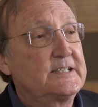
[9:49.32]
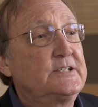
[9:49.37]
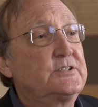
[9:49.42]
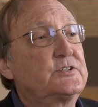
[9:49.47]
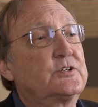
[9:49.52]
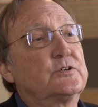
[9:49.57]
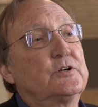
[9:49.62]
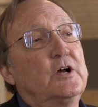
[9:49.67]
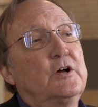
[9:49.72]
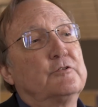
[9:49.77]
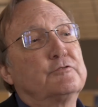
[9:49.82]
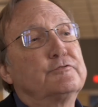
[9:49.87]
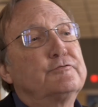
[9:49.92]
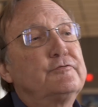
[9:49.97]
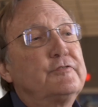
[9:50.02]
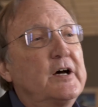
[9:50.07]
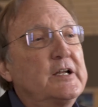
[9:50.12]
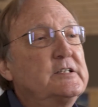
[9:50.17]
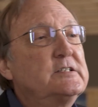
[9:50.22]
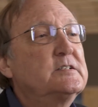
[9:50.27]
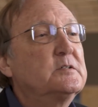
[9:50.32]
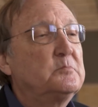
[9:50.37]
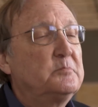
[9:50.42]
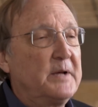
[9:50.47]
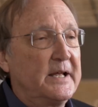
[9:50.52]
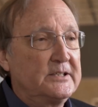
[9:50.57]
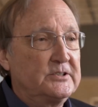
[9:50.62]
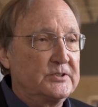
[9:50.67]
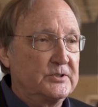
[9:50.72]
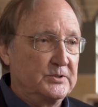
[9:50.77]
these are
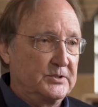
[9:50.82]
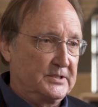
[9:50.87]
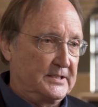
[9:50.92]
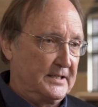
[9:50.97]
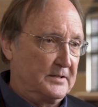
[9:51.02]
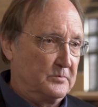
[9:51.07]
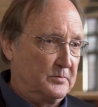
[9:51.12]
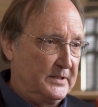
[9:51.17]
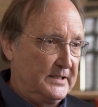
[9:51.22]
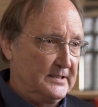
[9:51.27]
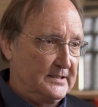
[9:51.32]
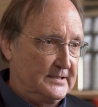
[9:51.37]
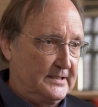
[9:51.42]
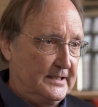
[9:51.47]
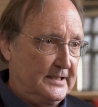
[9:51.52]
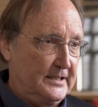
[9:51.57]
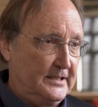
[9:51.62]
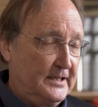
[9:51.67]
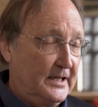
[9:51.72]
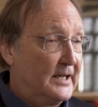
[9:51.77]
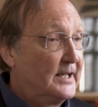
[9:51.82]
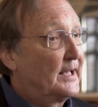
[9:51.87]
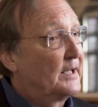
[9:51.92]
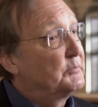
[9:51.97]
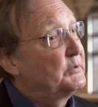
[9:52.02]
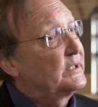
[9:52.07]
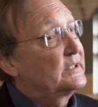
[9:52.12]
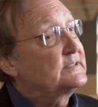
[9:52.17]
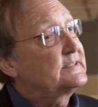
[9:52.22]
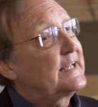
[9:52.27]
fundamentals that we see and
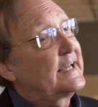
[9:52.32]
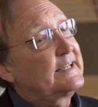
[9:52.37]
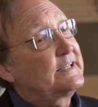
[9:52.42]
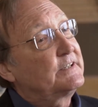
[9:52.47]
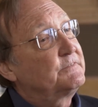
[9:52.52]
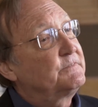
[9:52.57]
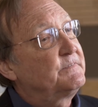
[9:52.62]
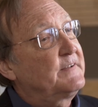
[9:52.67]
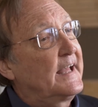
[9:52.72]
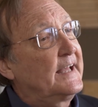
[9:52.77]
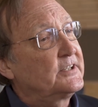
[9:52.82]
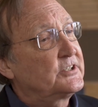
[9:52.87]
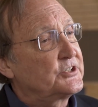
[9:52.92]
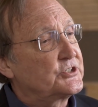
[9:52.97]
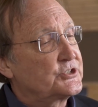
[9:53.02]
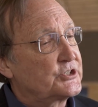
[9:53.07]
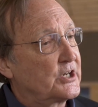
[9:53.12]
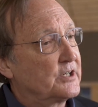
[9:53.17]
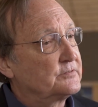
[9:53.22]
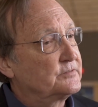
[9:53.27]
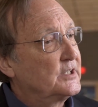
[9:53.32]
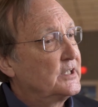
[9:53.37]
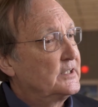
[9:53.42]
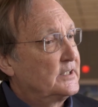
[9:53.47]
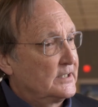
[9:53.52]
we can take advantage of